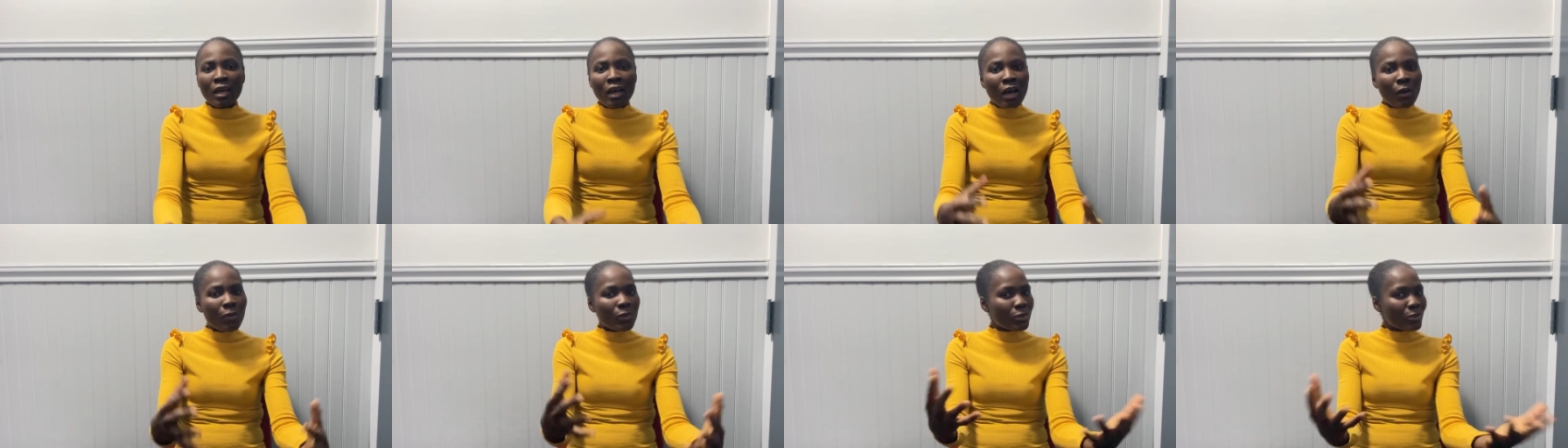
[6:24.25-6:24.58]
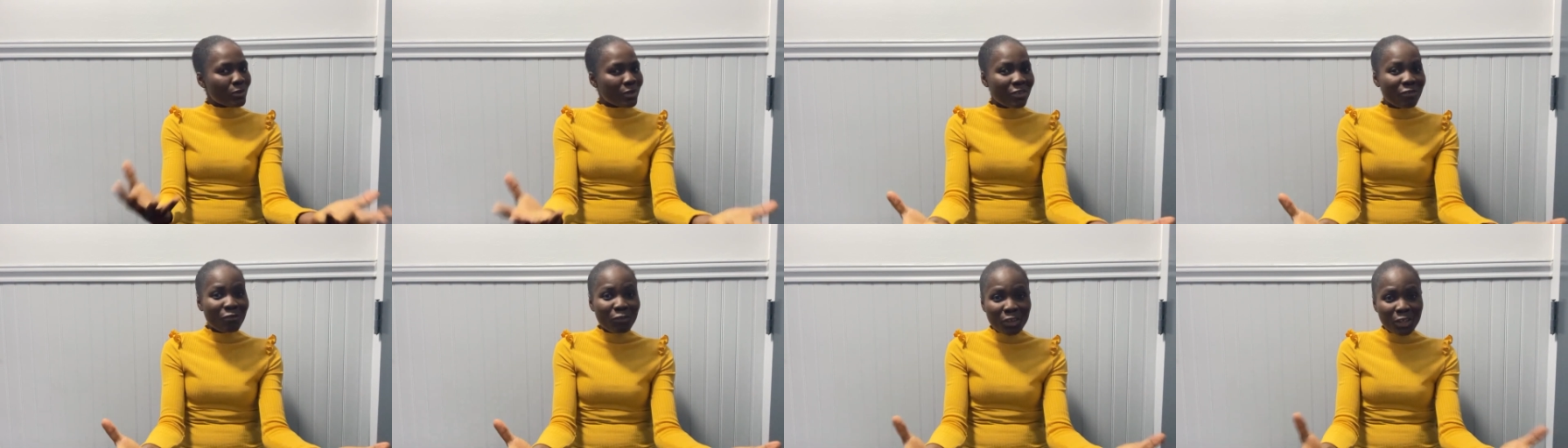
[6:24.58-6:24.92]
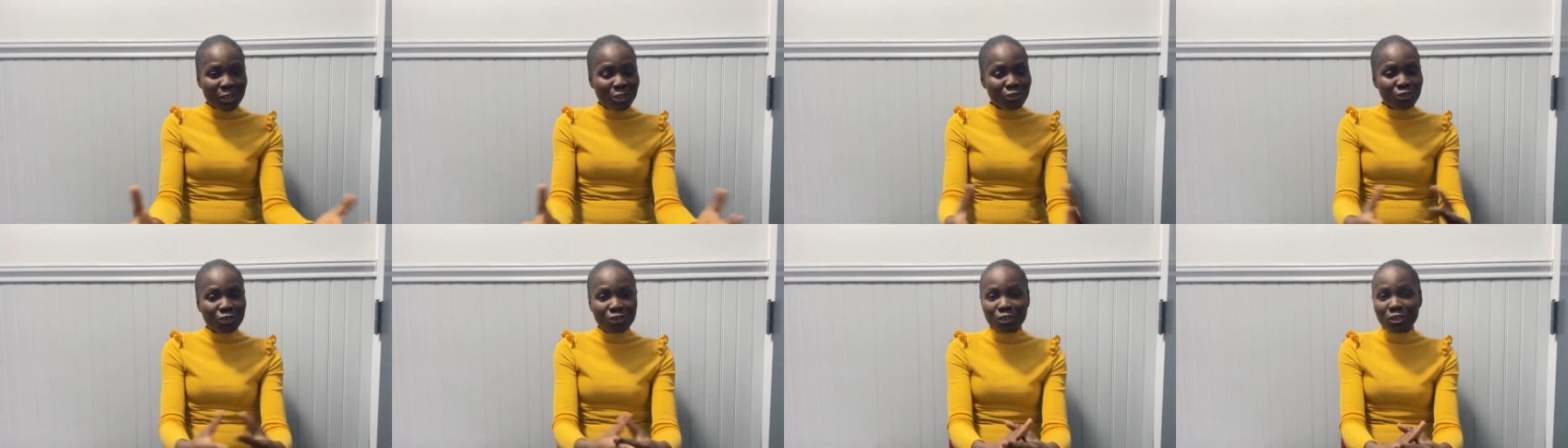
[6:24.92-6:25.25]
I was looking for
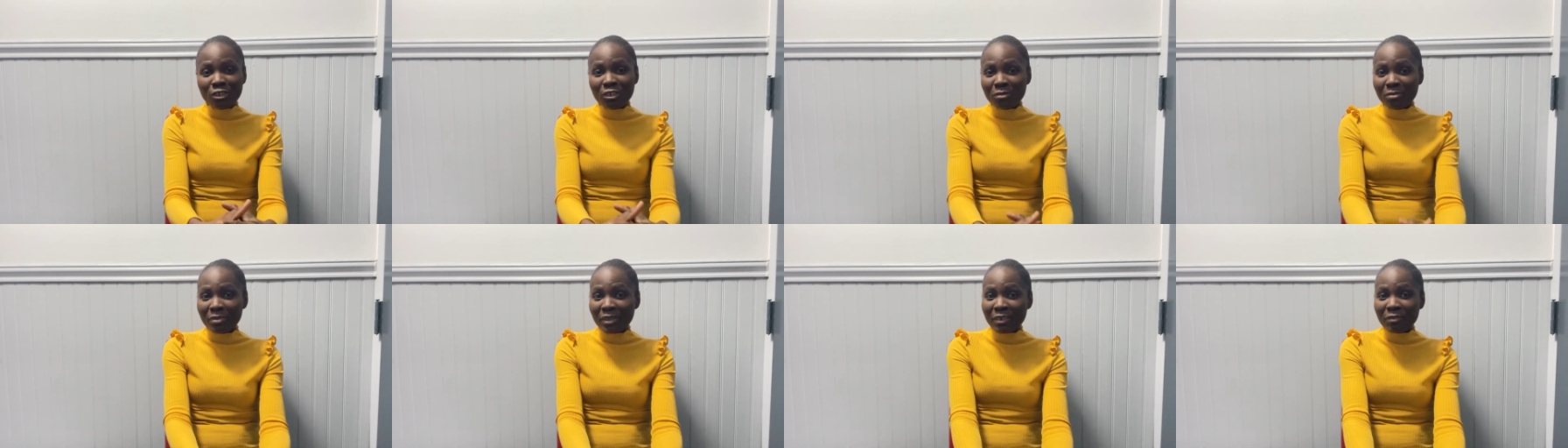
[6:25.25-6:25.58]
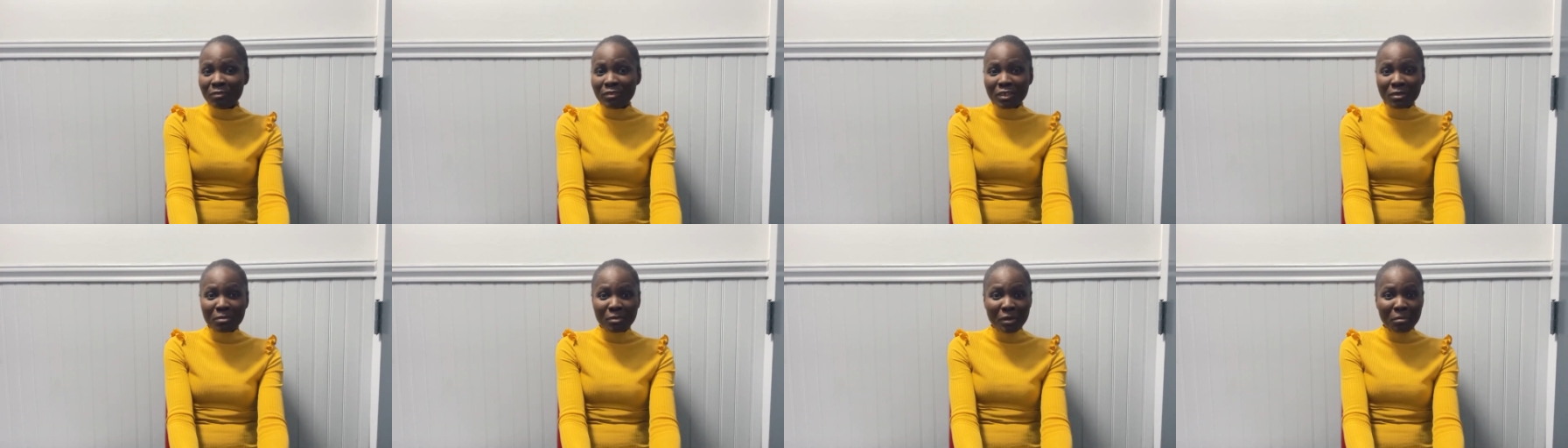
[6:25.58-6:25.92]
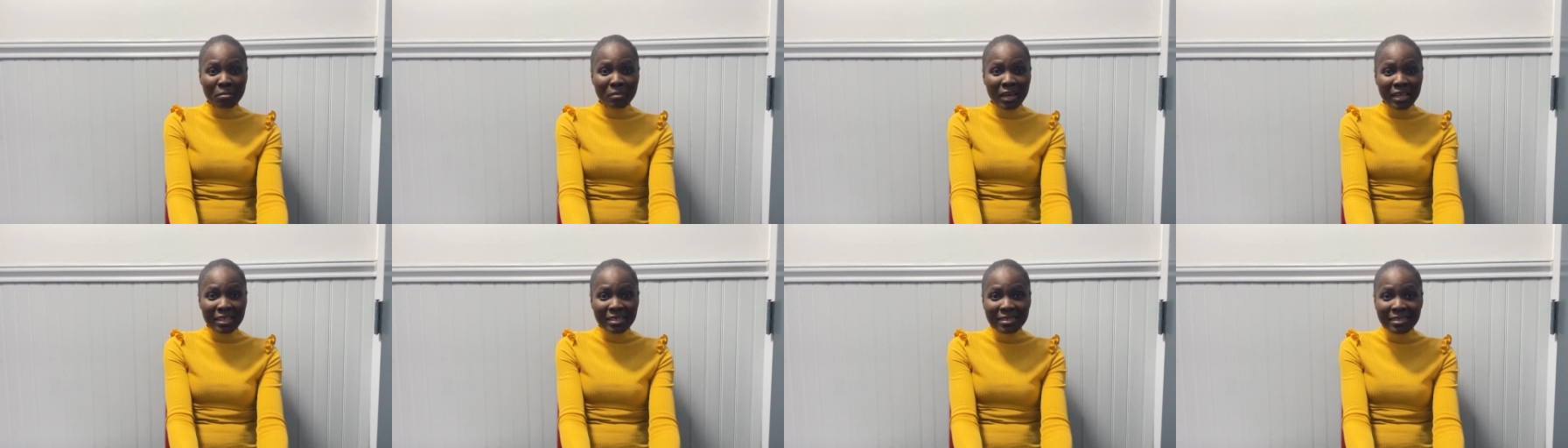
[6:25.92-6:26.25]
a job after my
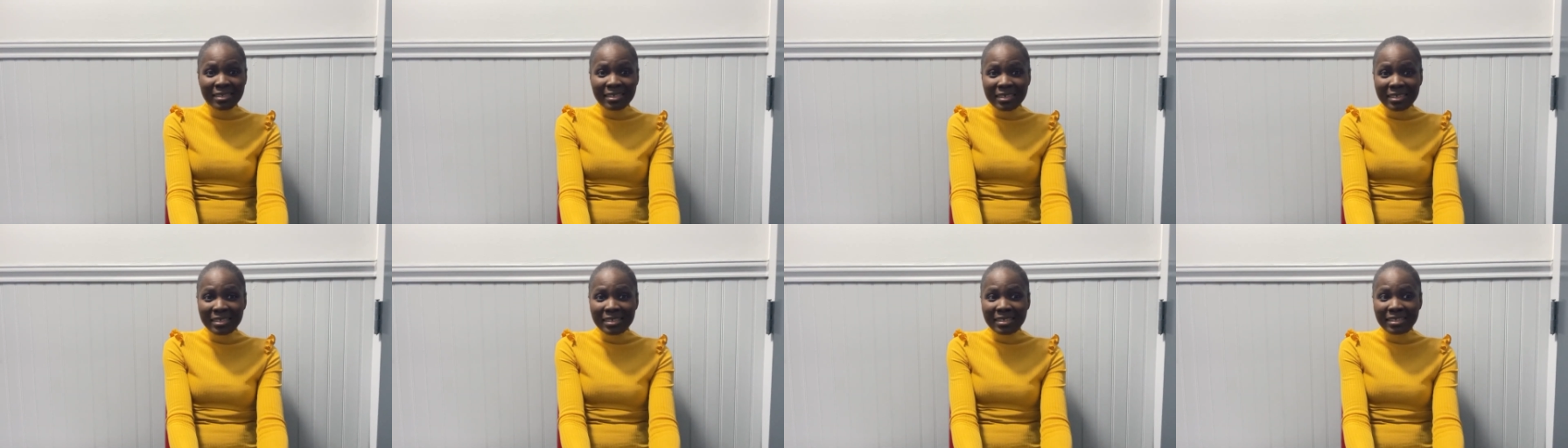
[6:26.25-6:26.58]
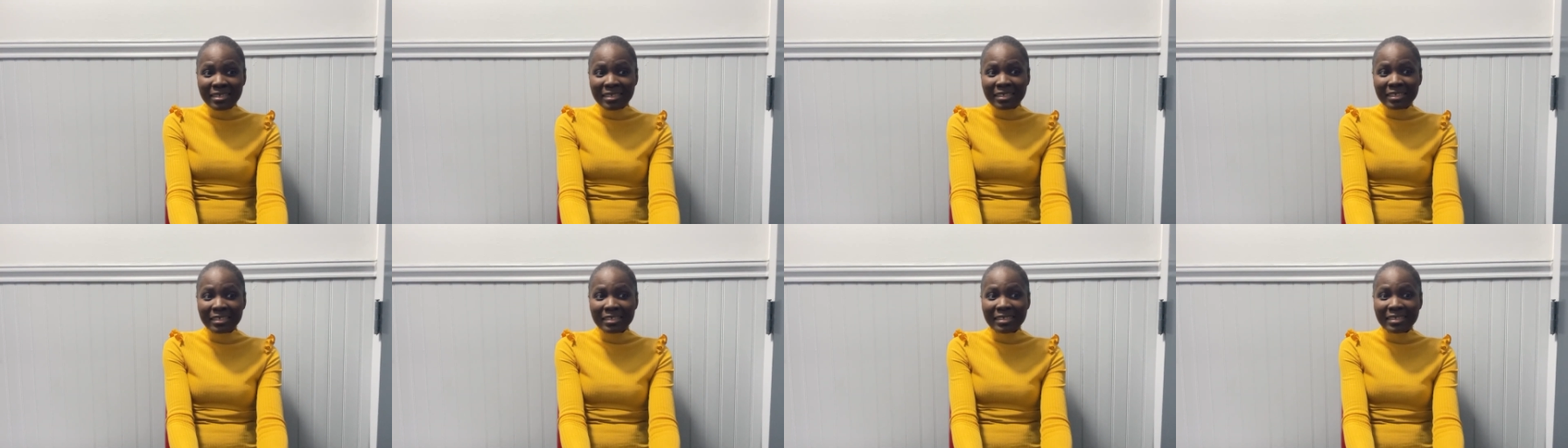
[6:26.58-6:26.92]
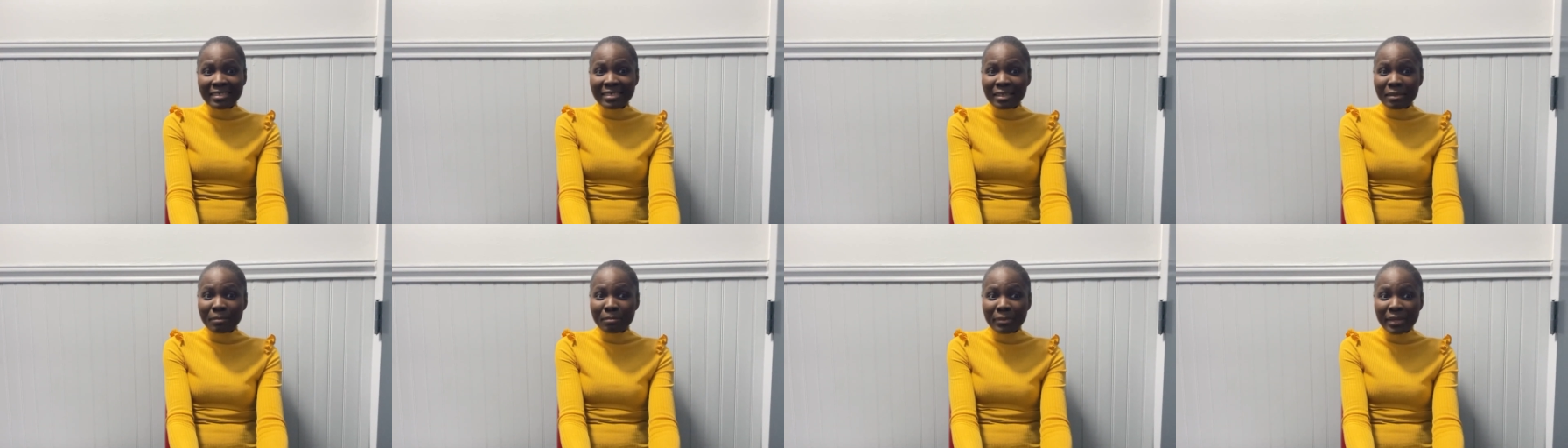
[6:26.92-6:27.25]
master's in
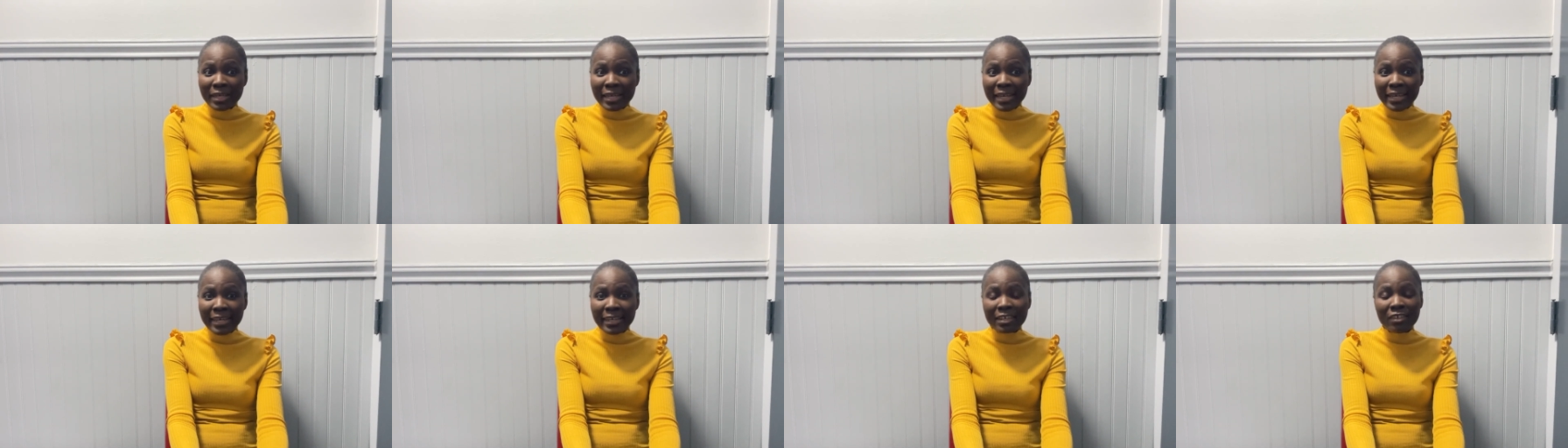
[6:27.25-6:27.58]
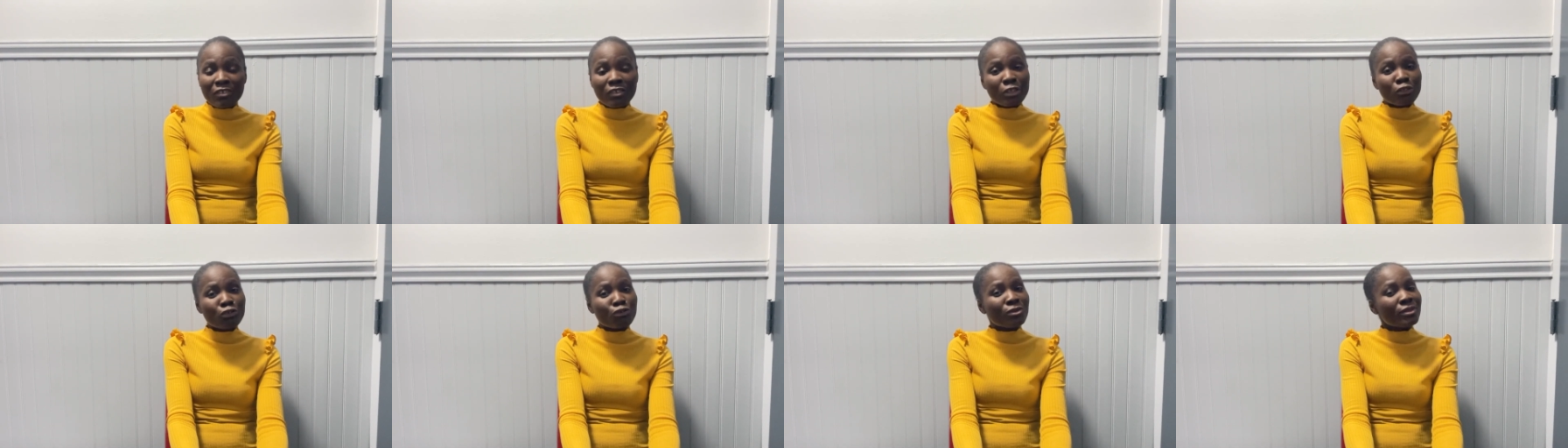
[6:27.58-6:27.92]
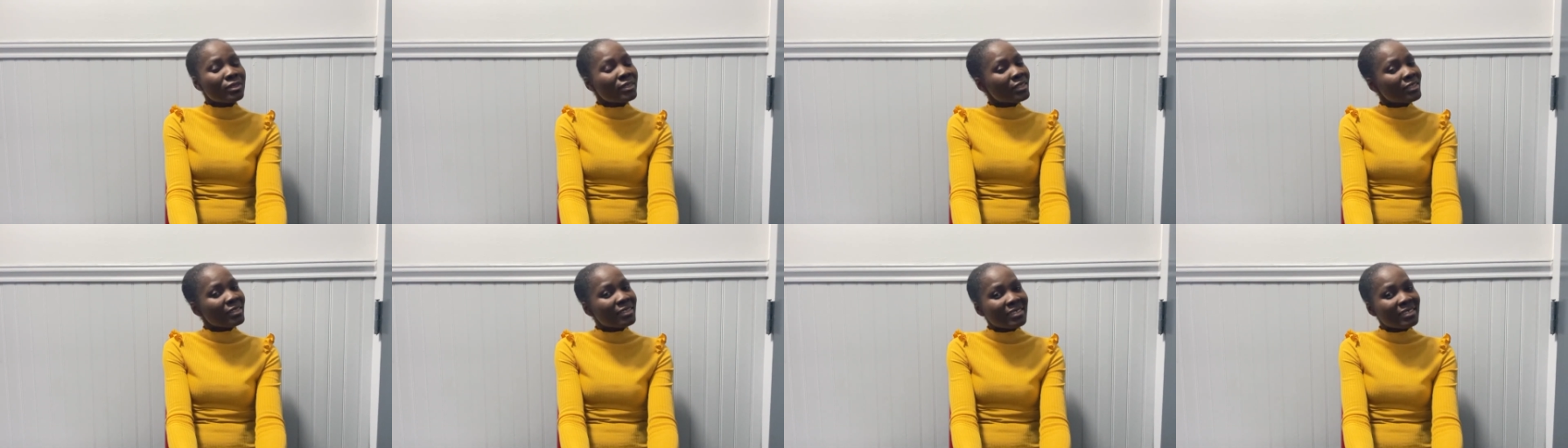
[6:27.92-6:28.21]
December. I graduated